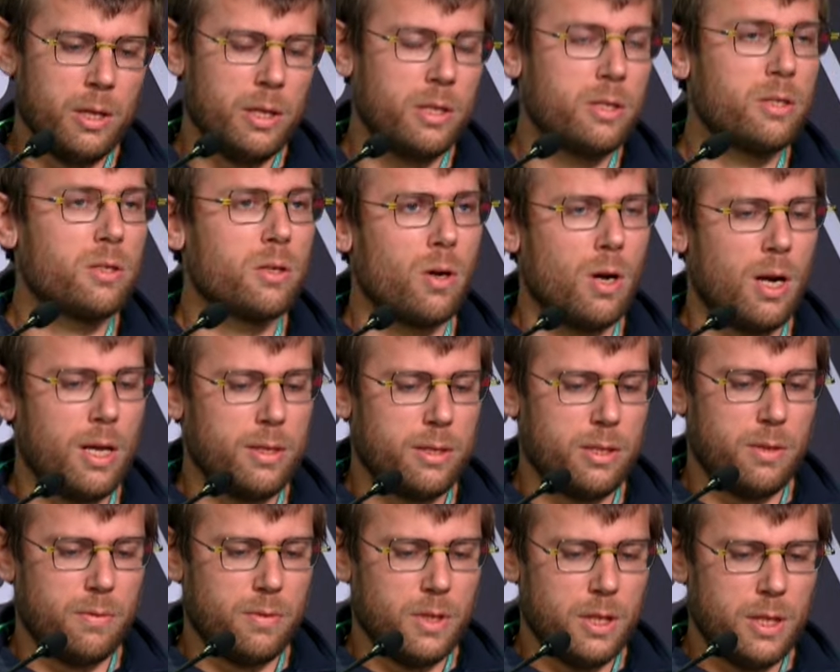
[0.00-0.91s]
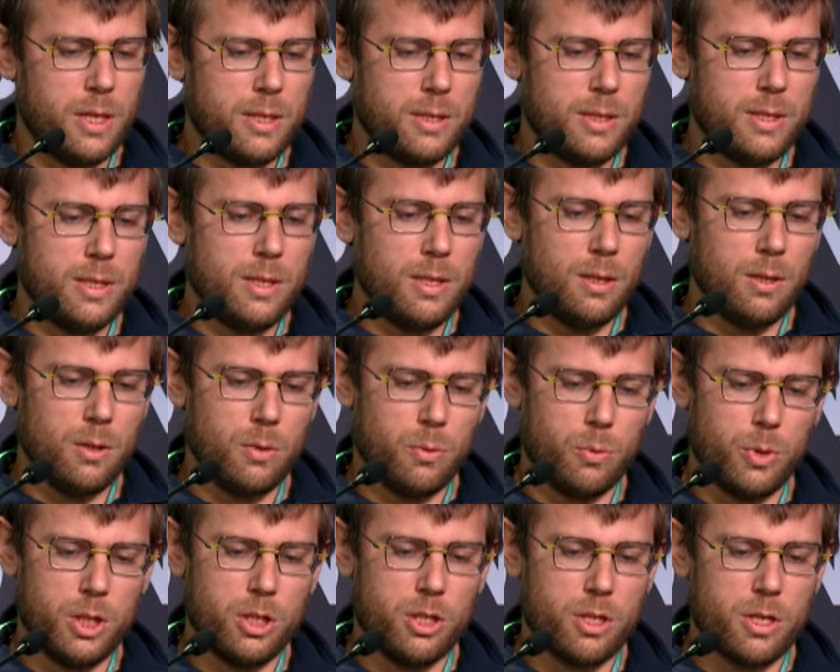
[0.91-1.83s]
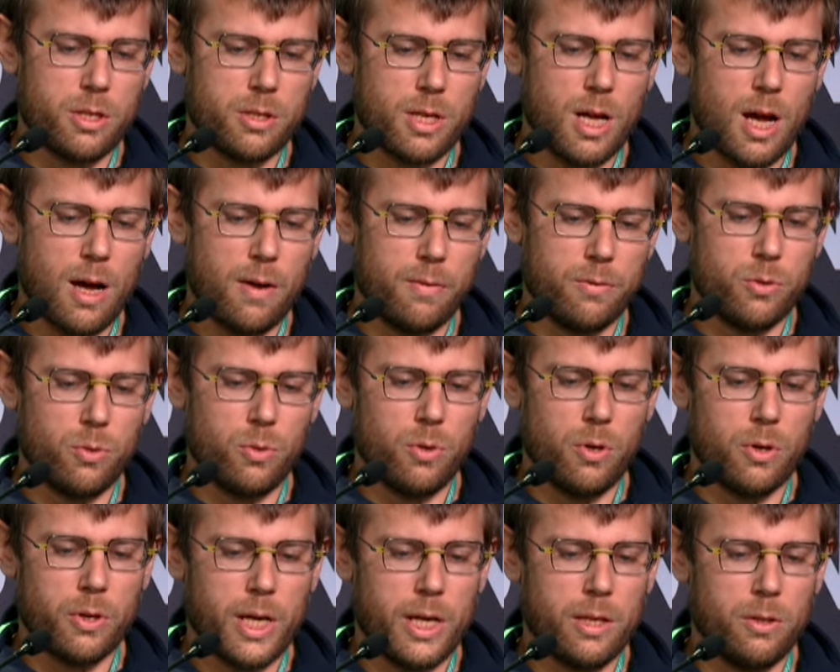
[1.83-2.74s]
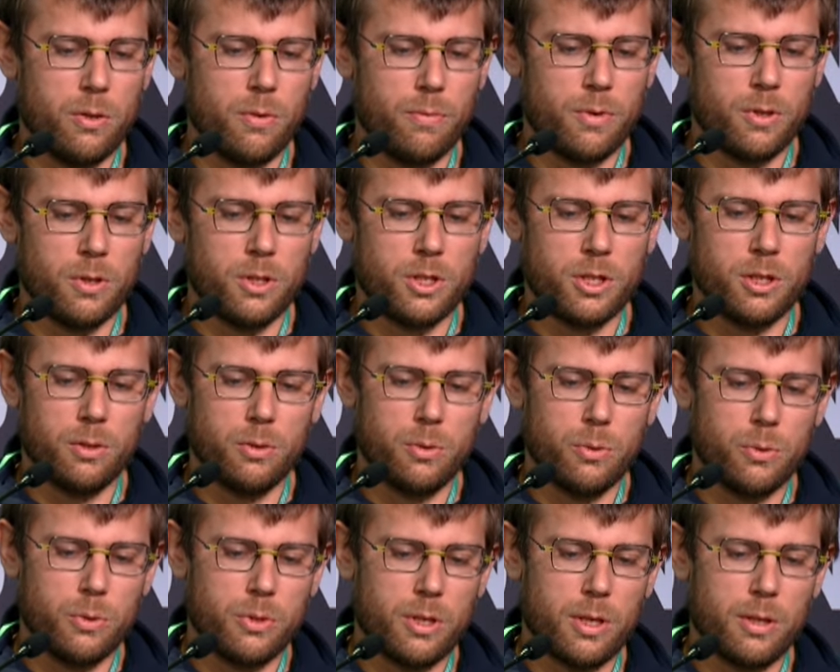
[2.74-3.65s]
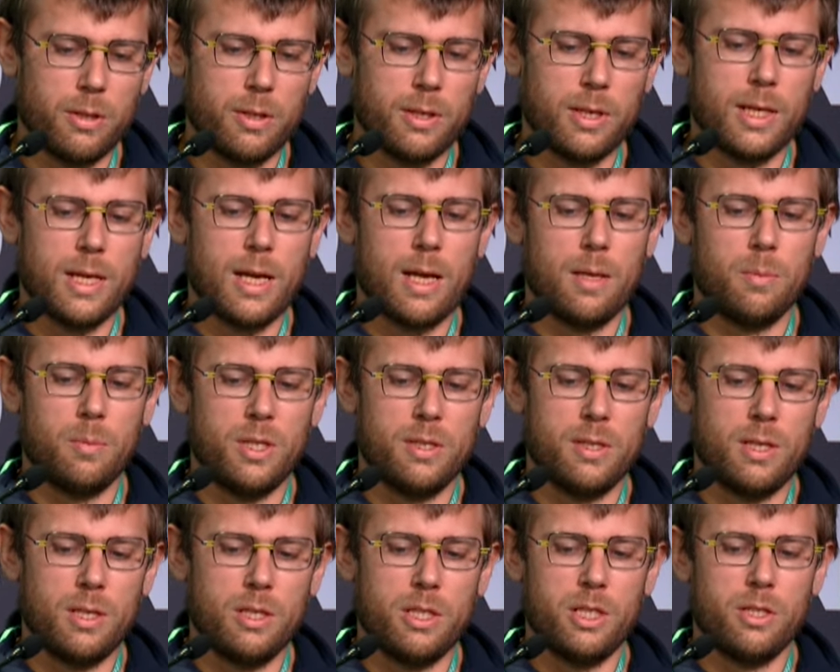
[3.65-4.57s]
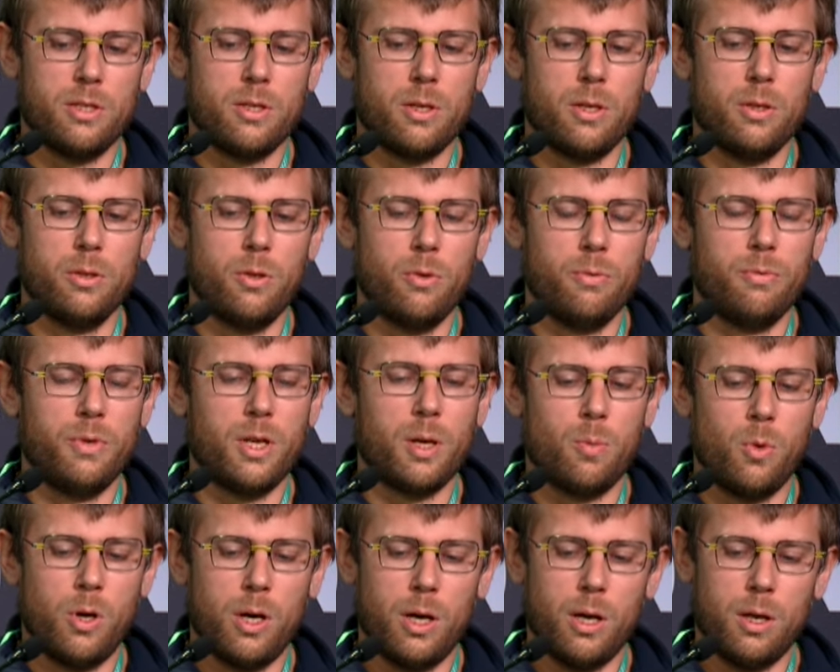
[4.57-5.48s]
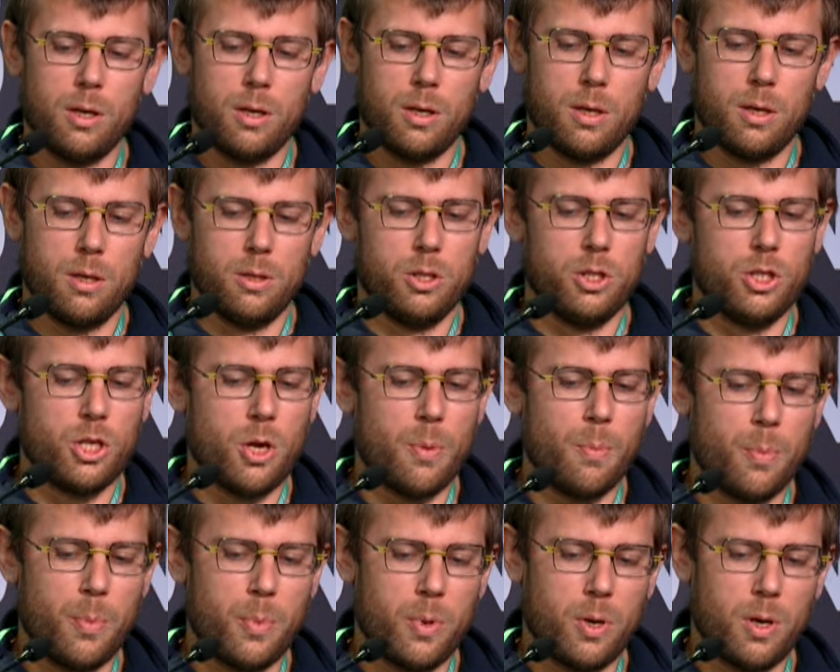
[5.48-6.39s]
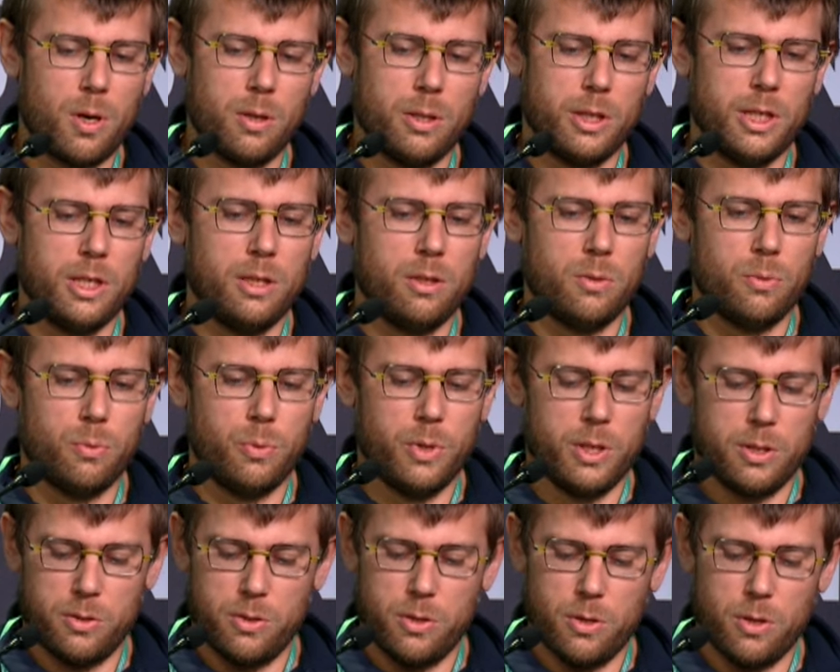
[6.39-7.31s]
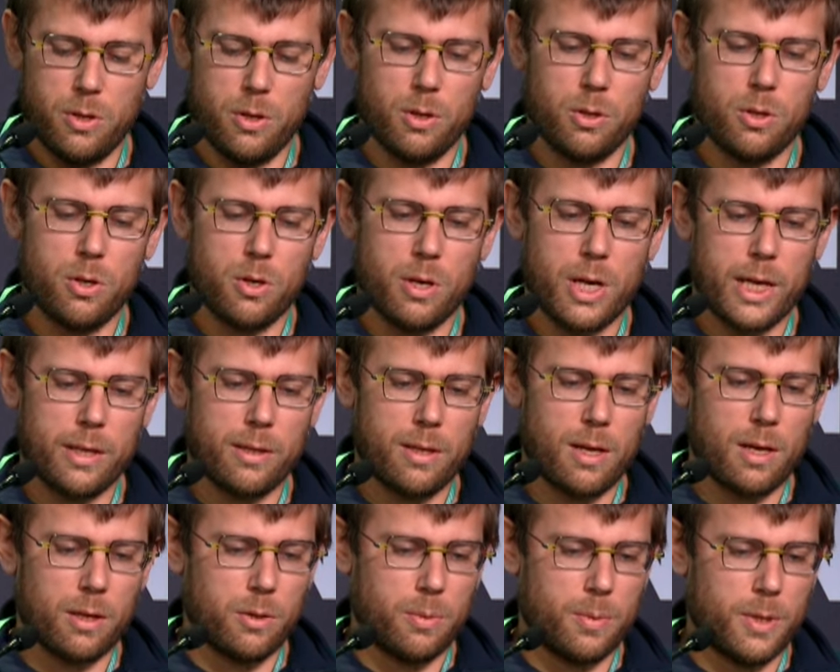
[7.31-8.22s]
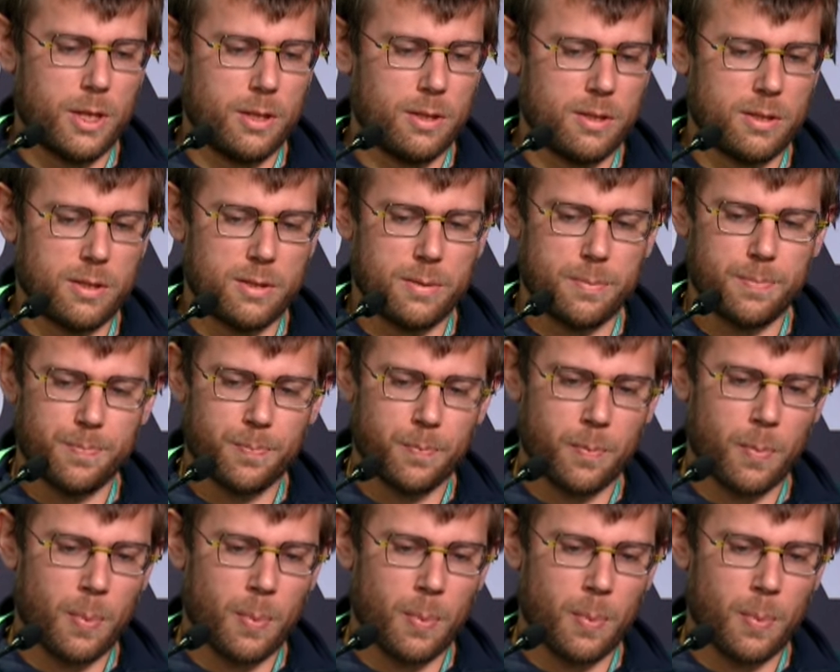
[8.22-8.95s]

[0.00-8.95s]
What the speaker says: It's relatively easy. We just have to locate the function to send CAN messages on the firmware and jump on it with the correct arguments.